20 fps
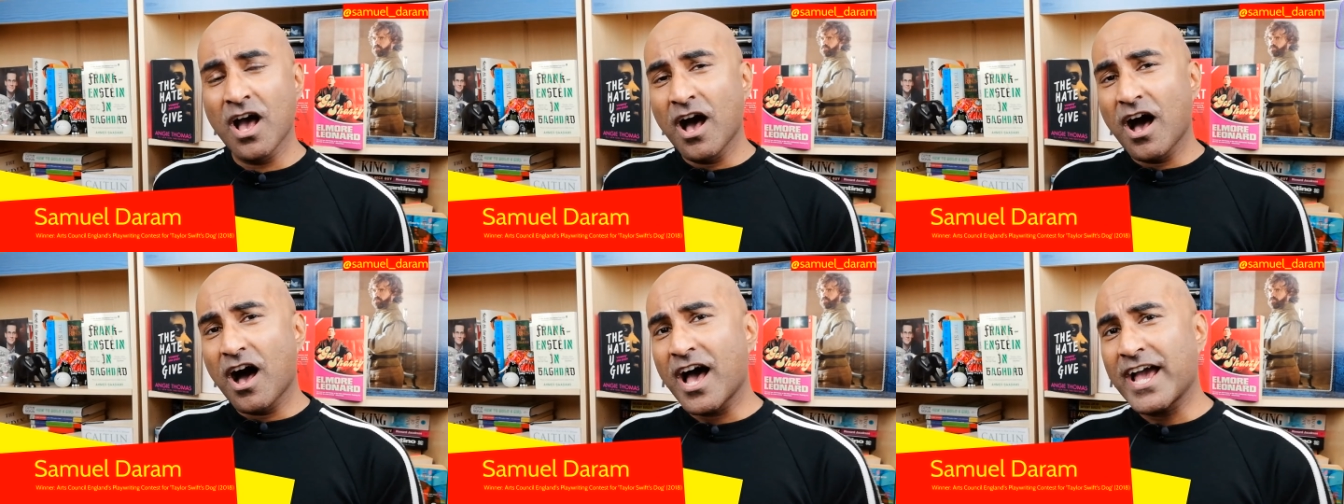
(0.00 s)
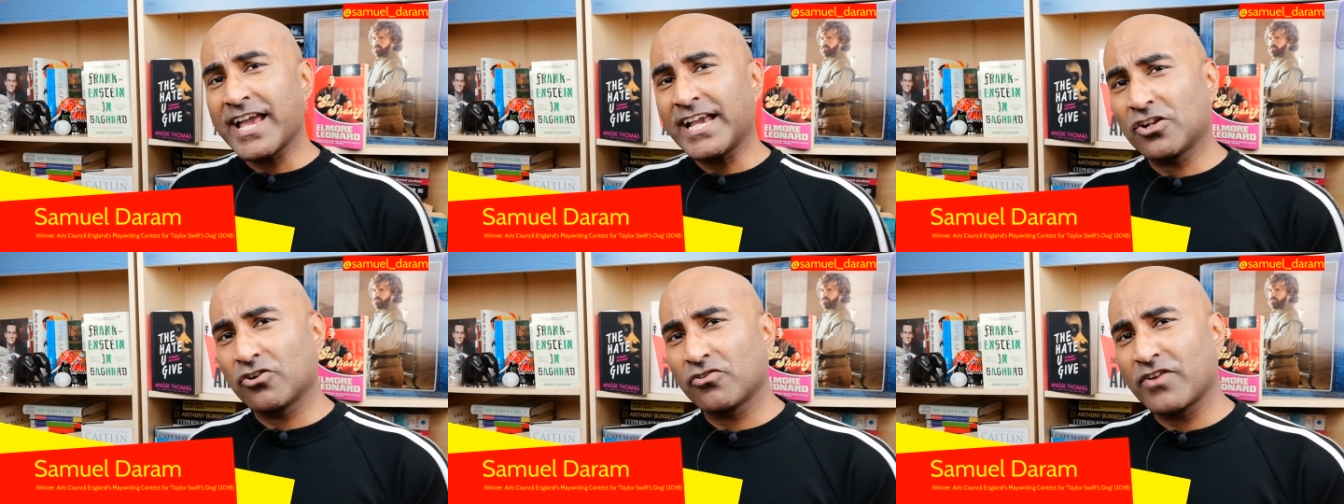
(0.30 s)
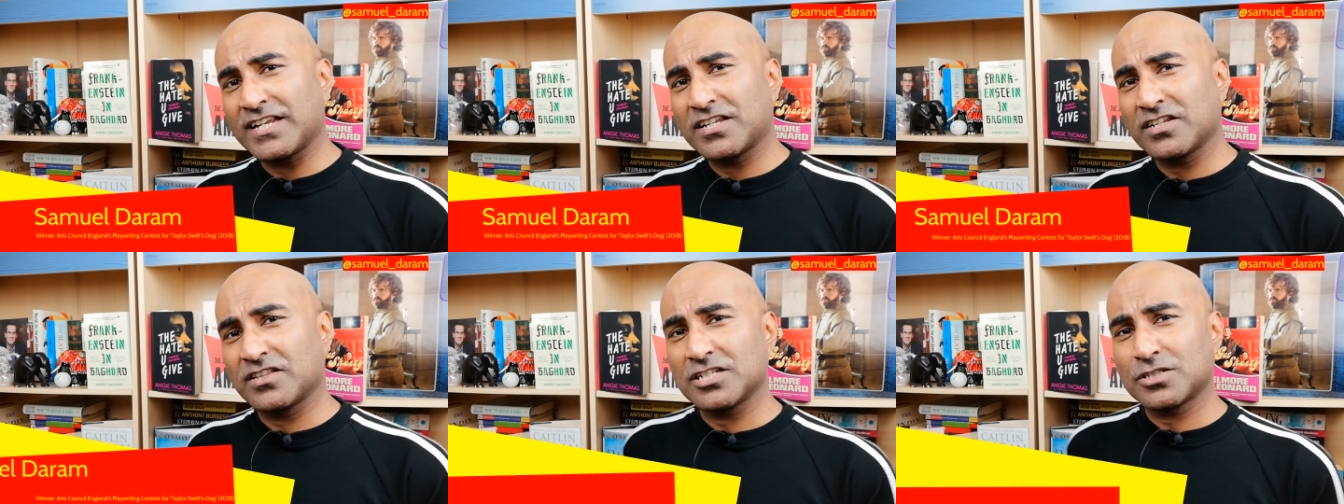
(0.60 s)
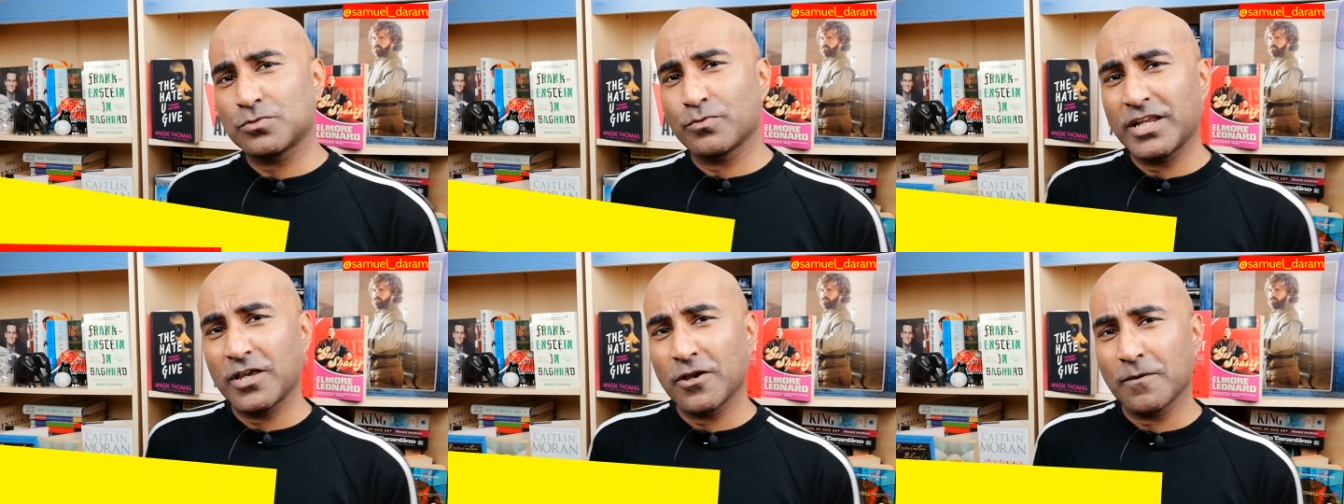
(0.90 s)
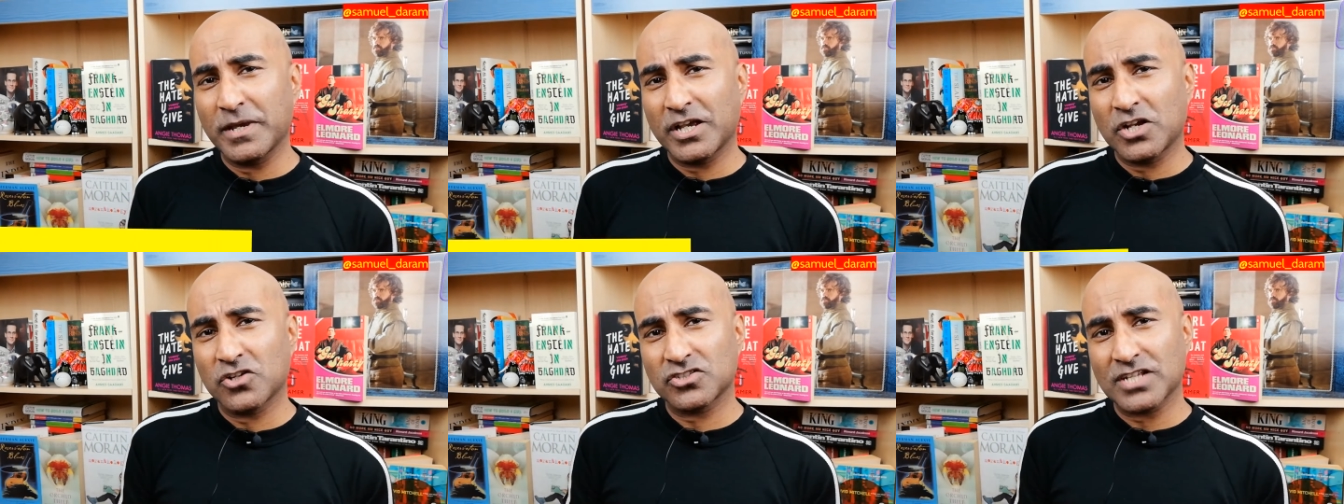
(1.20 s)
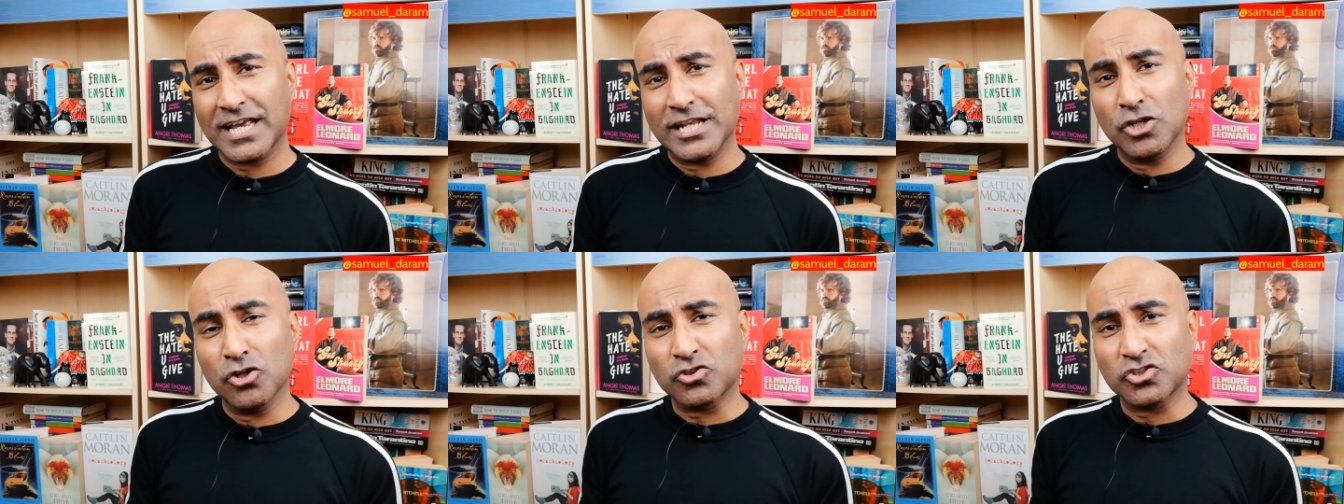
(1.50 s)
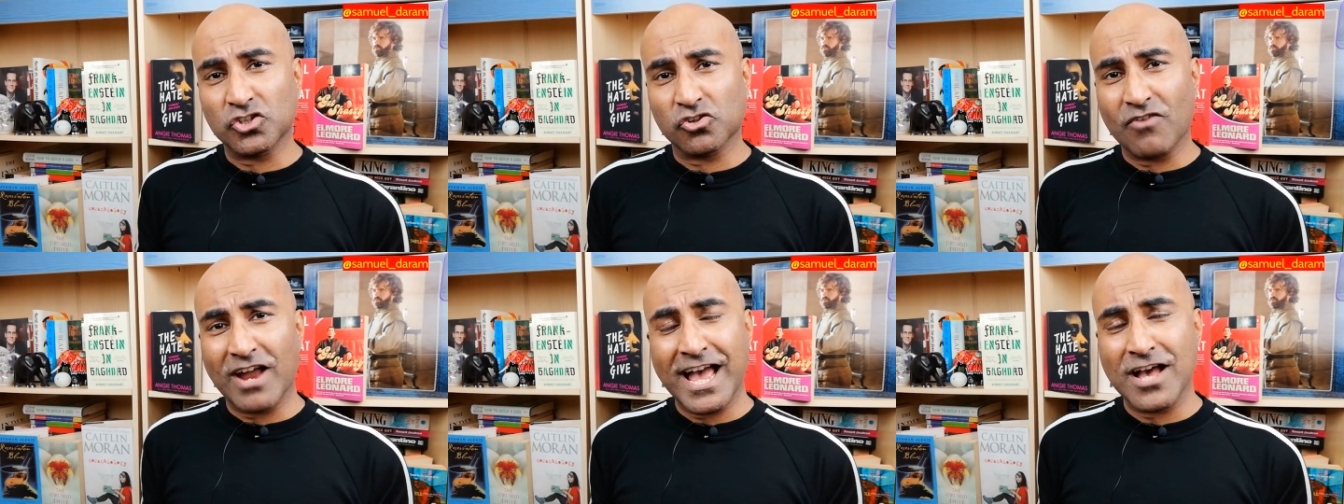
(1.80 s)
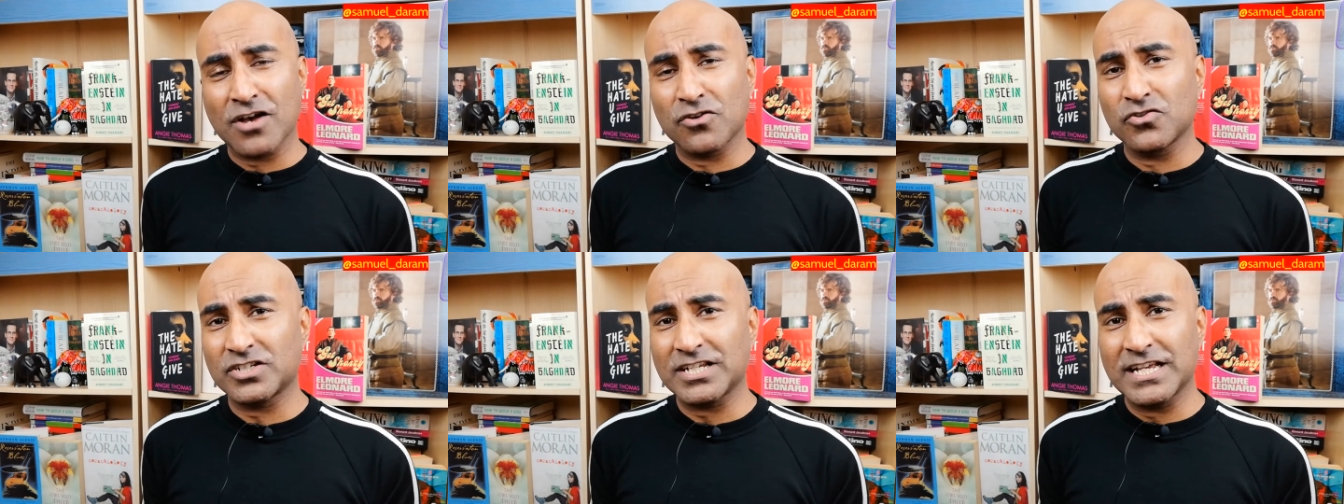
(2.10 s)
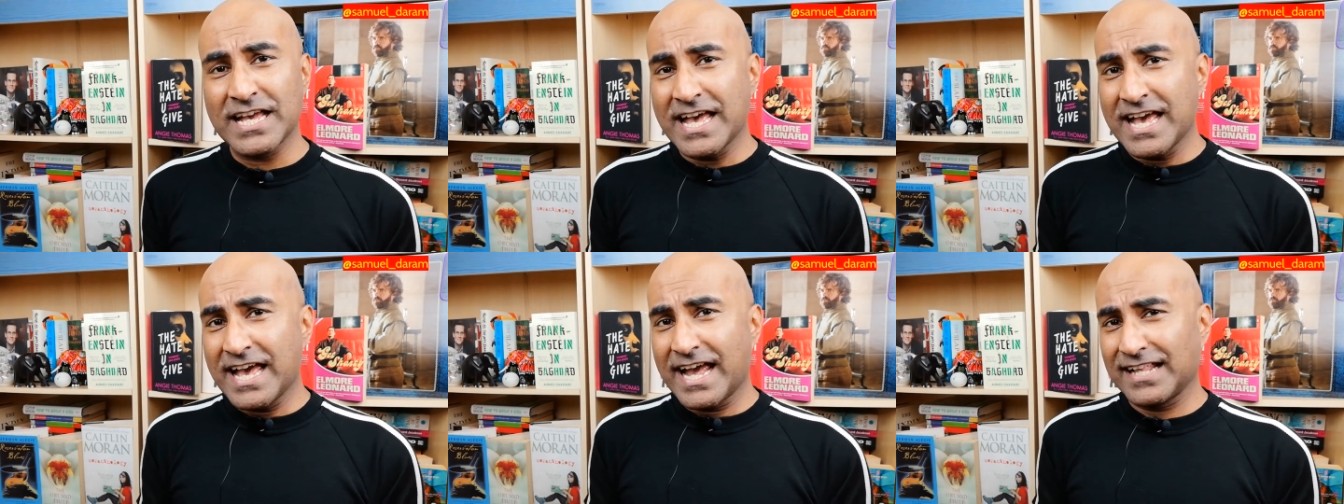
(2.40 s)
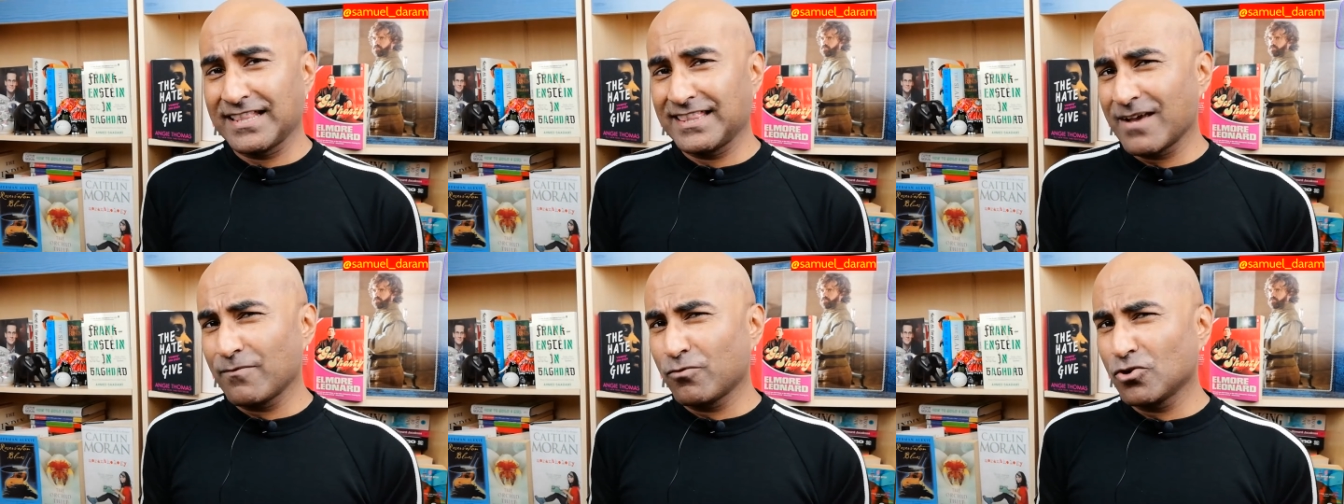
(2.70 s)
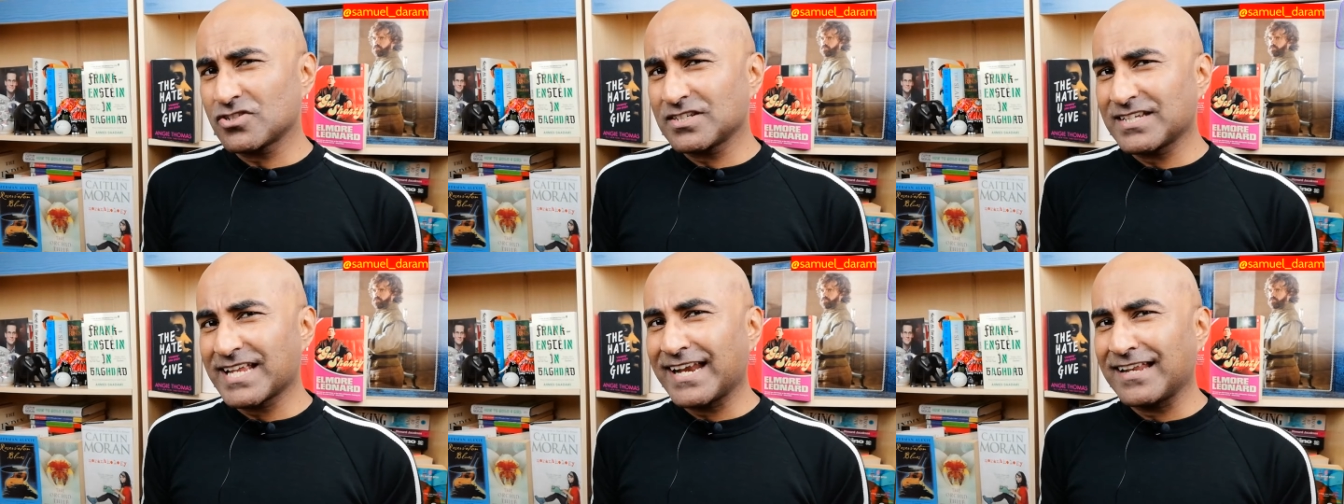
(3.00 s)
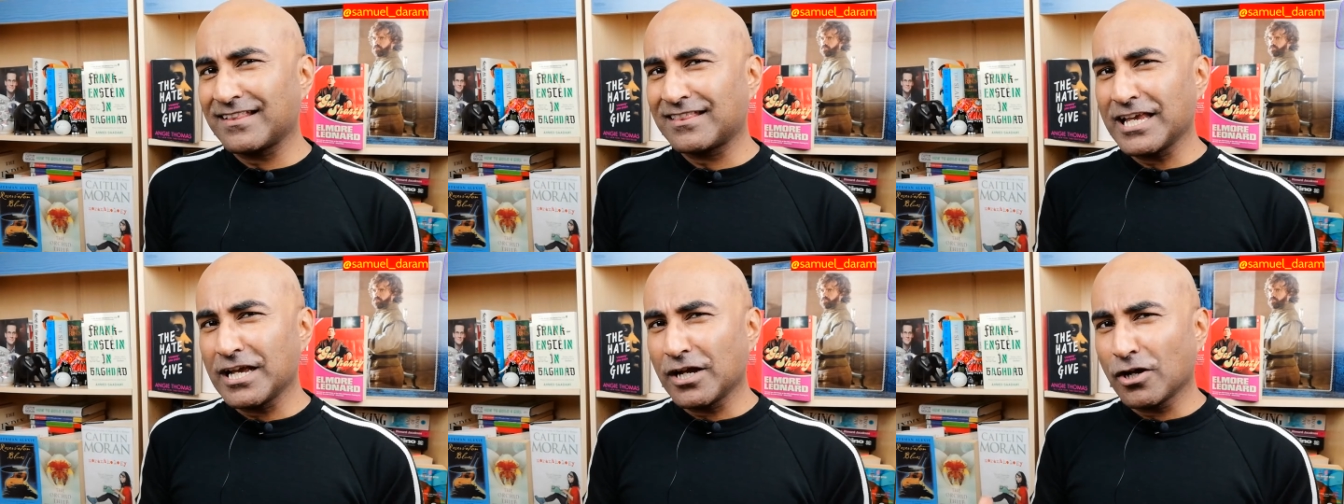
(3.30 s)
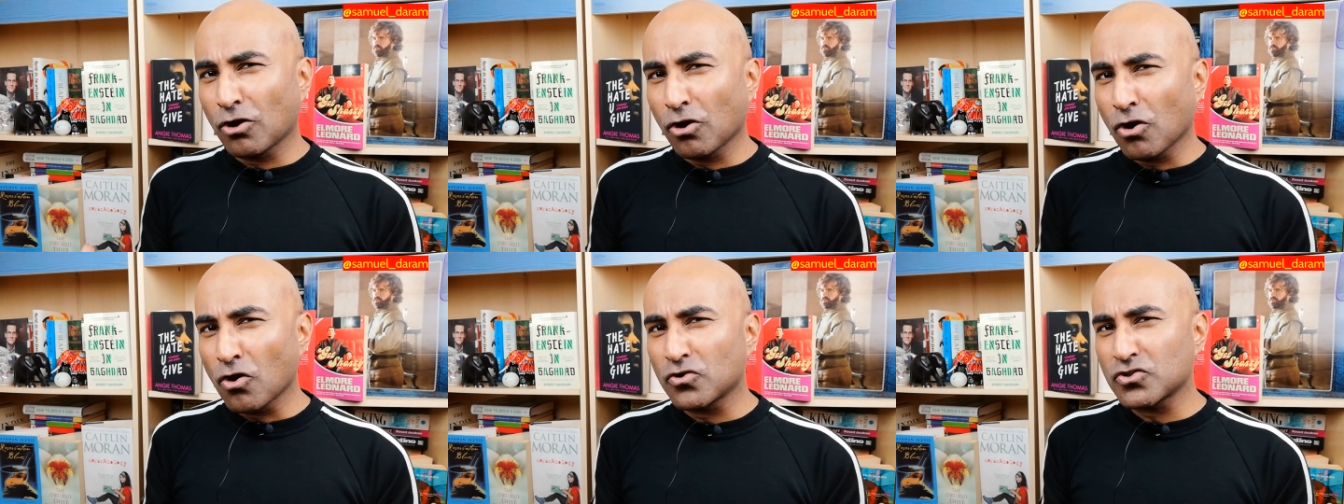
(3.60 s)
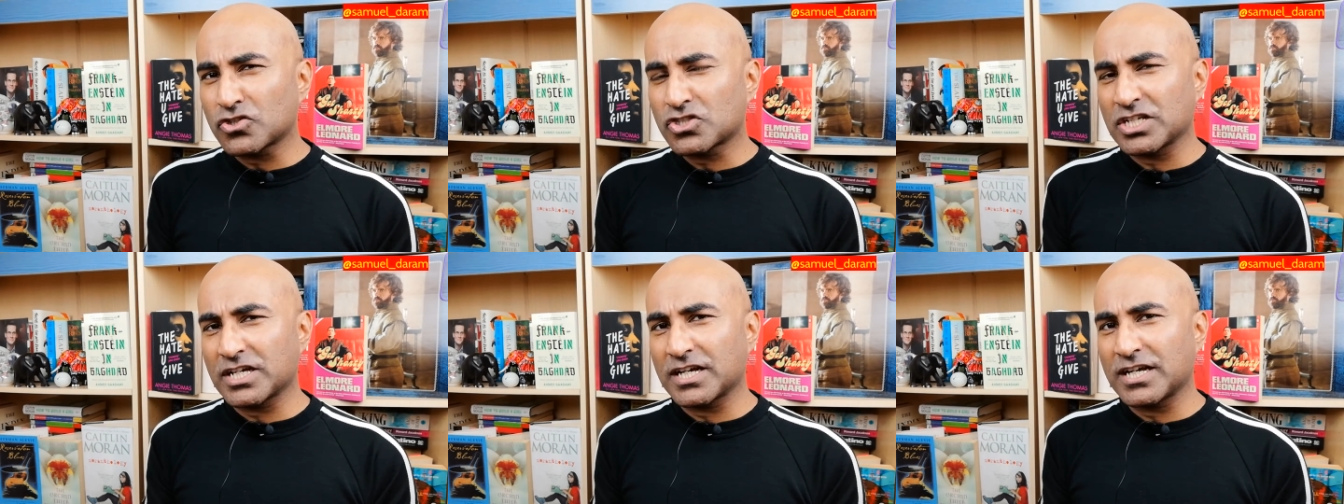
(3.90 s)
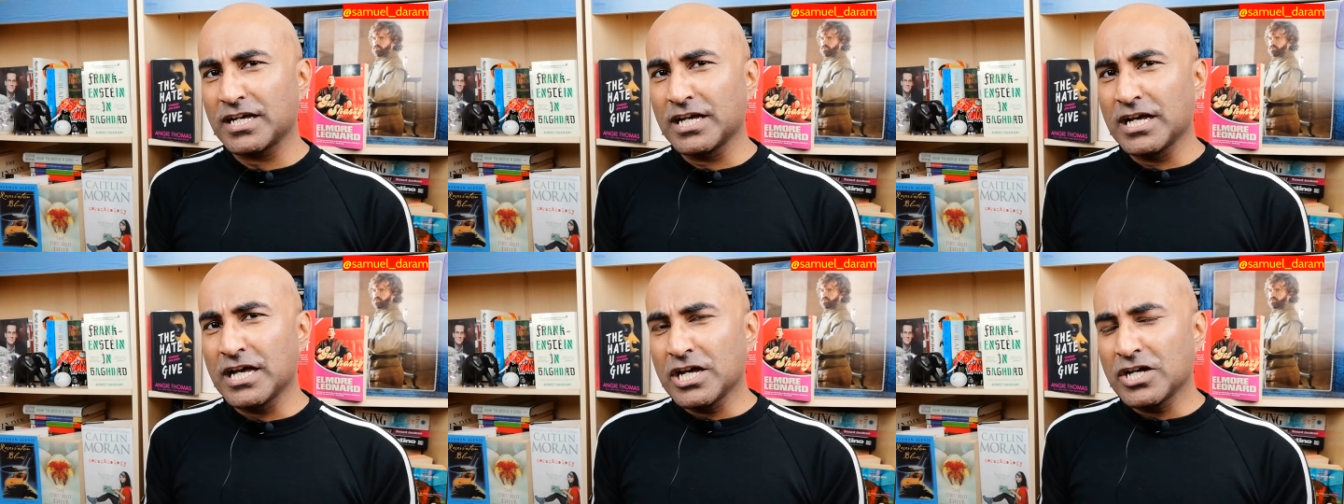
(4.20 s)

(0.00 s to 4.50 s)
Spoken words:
I created this video because I looked around and there wasn't anything closer